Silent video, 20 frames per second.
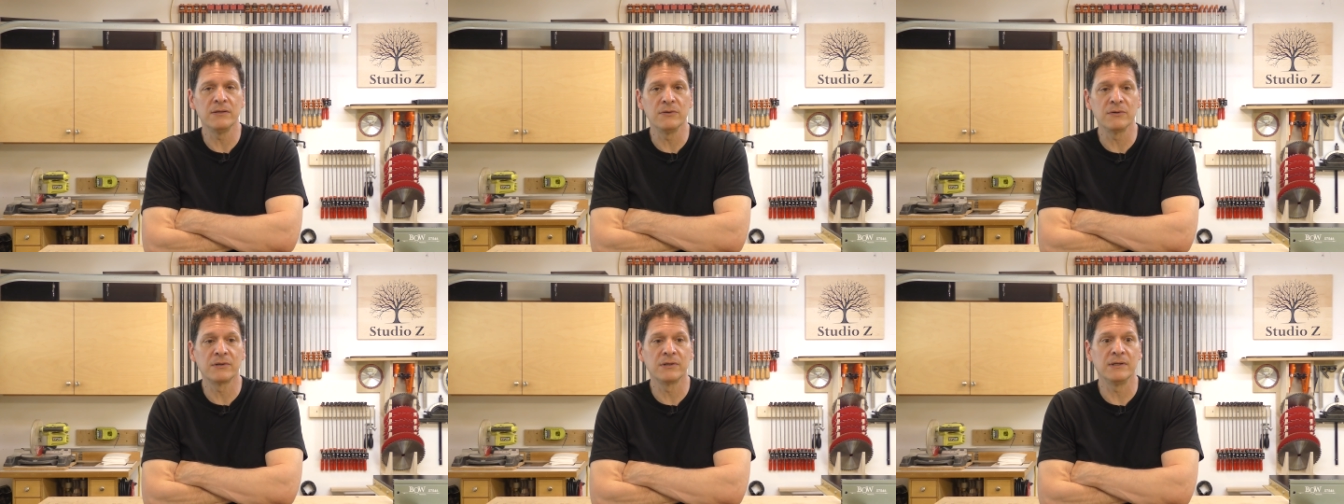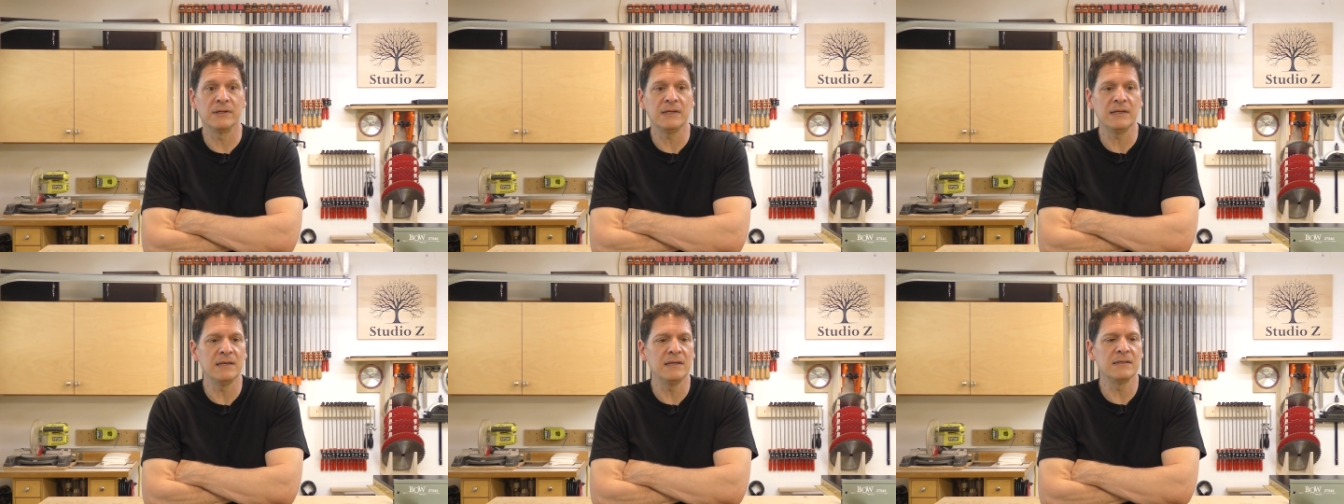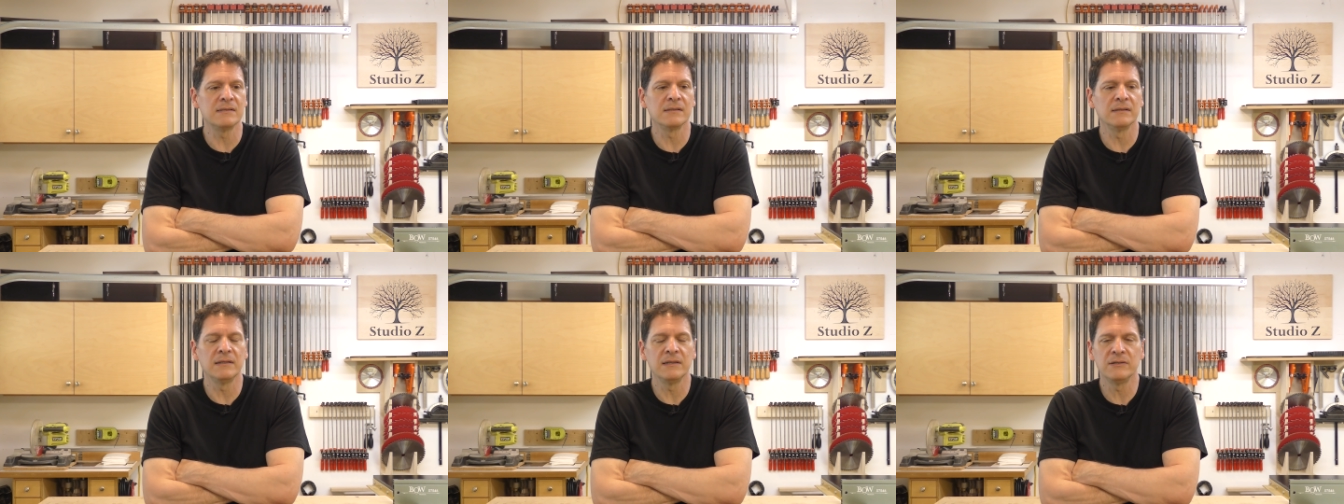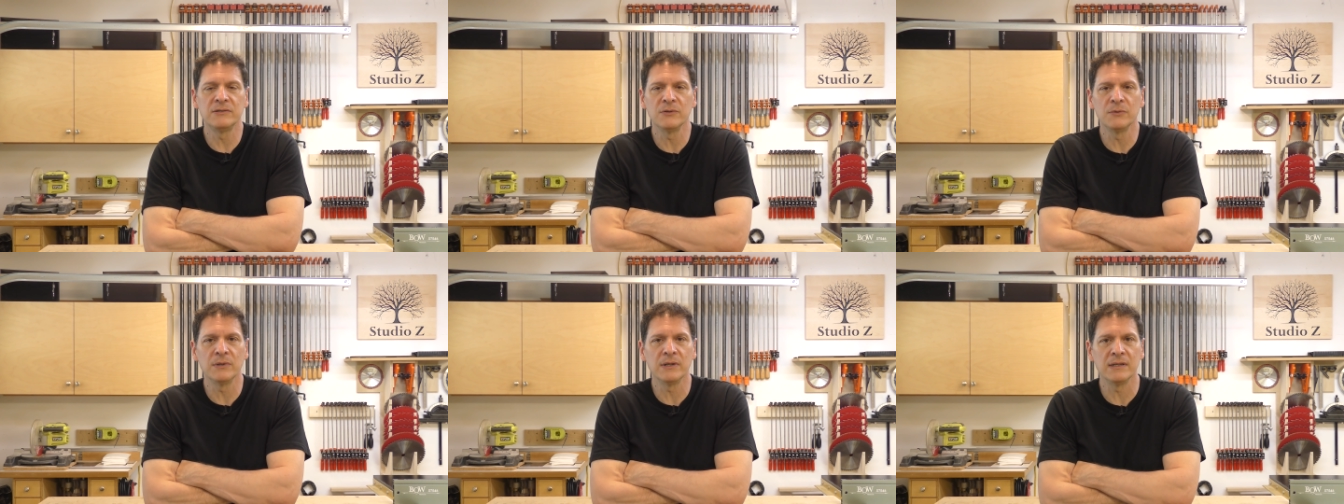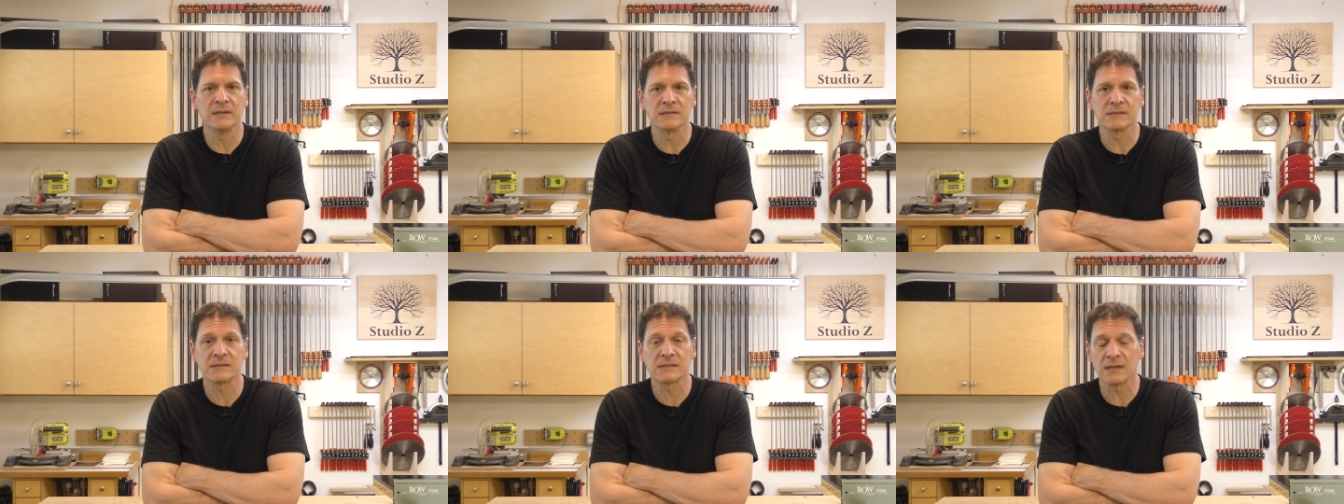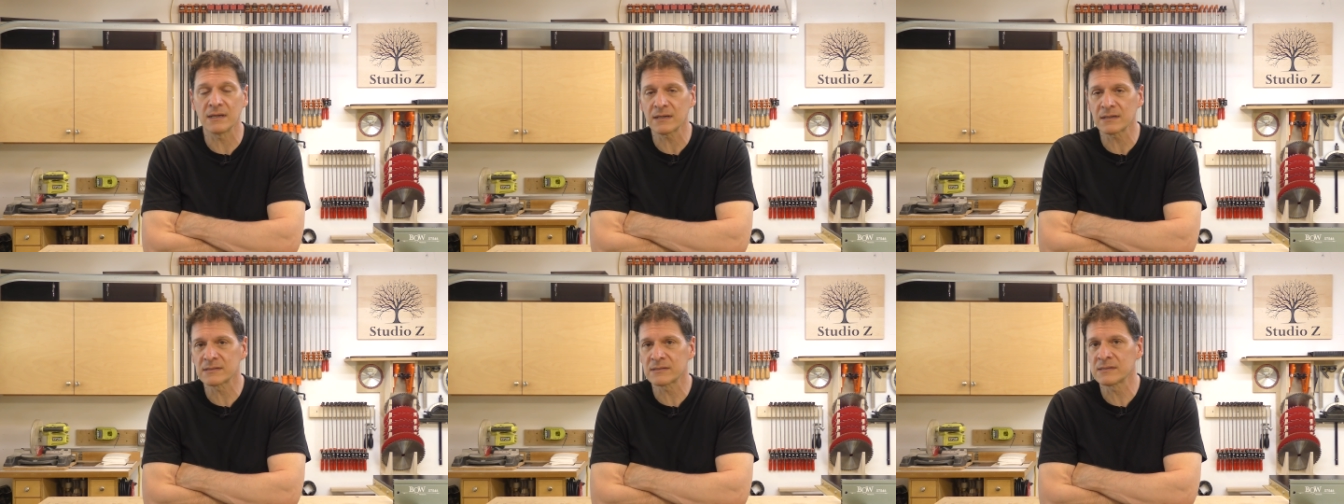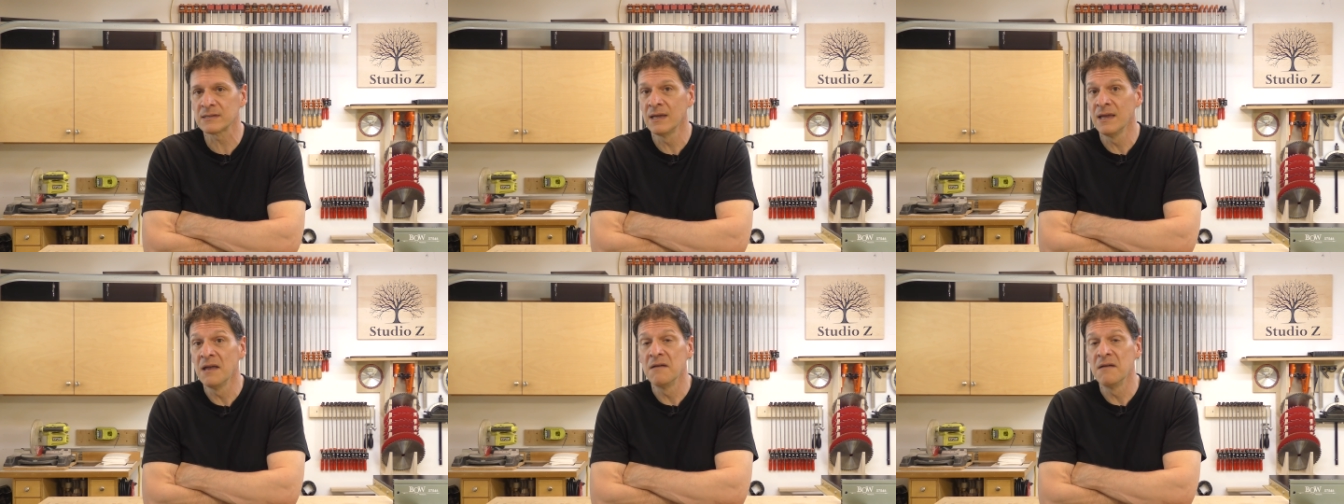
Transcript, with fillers: you could easily do it in six